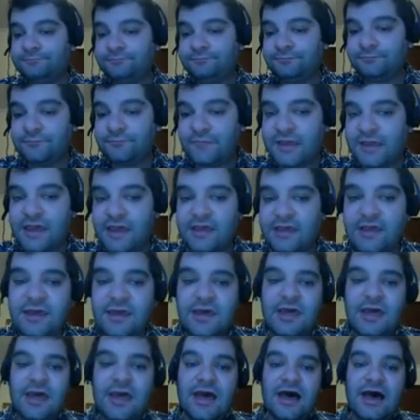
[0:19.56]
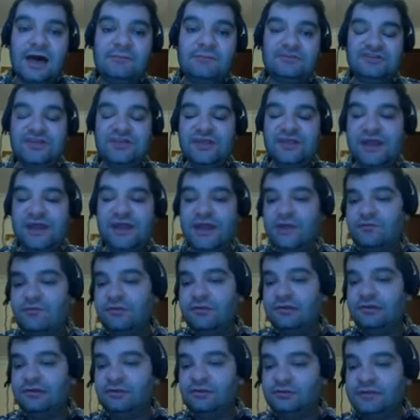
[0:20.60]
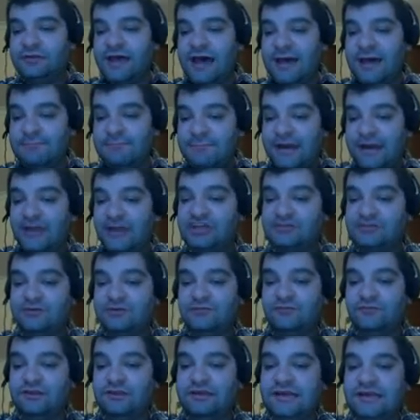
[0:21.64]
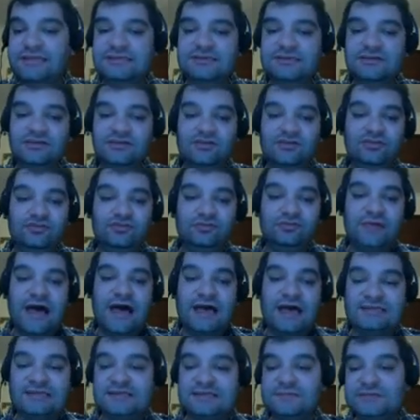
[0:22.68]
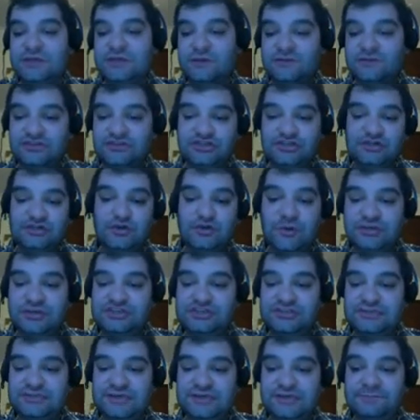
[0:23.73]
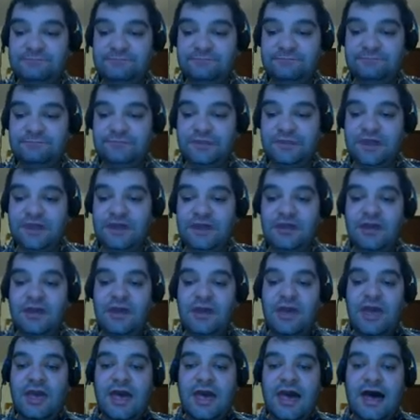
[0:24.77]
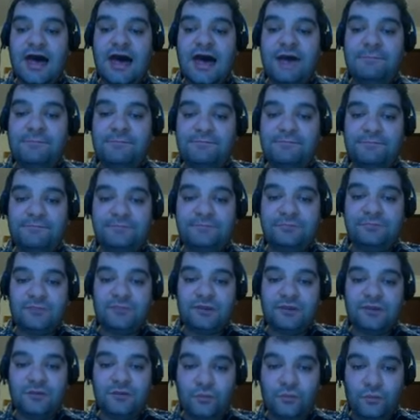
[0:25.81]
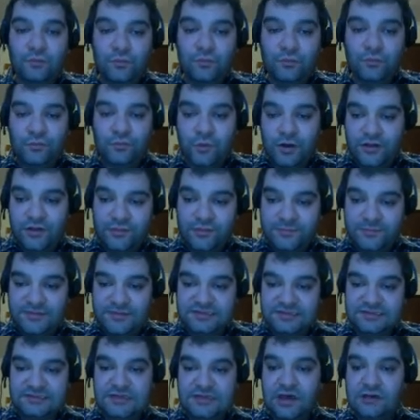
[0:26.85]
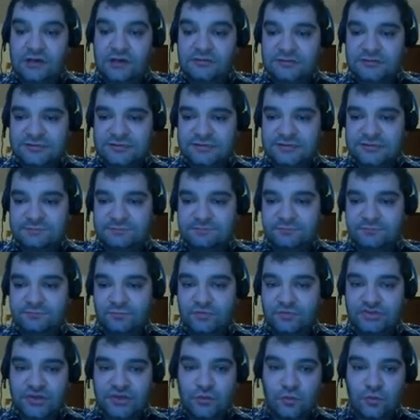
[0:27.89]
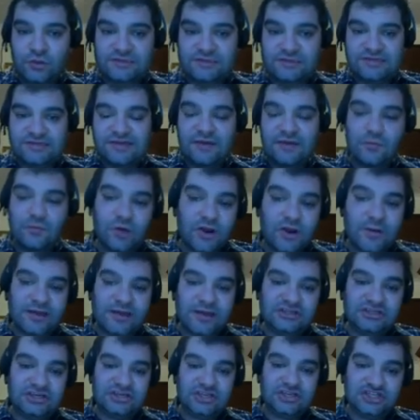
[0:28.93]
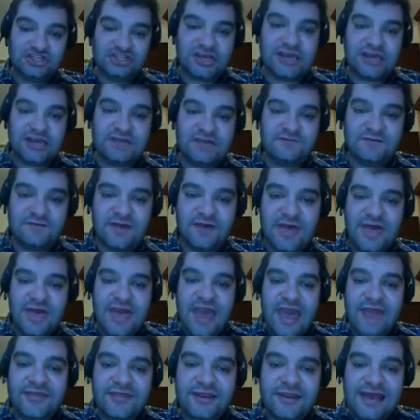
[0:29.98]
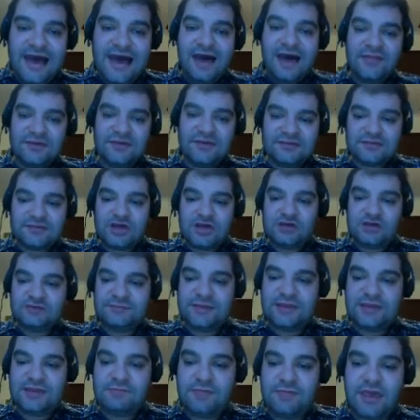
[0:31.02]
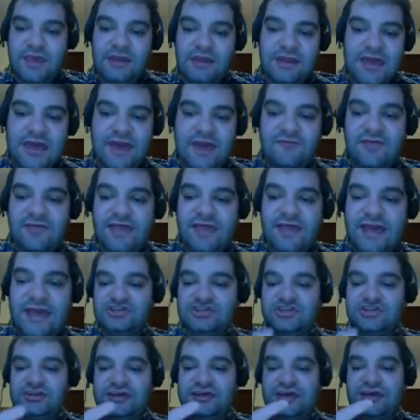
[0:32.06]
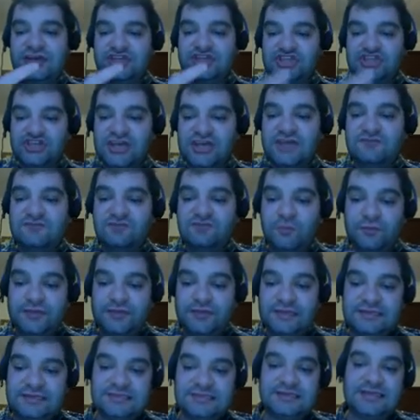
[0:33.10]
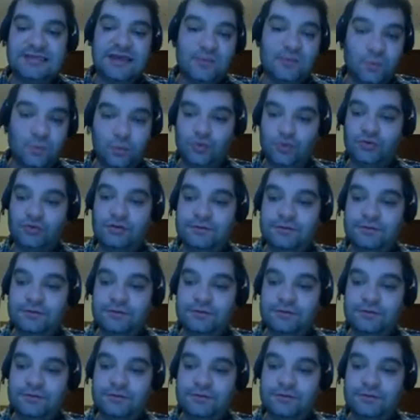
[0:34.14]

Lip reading: Okay, so they need to really, management really need to ask themselves two questions here. Okay, what are the business goals? So what do they want to actually achieve? And then are these goals being met? Have they actually achieved what they said they would?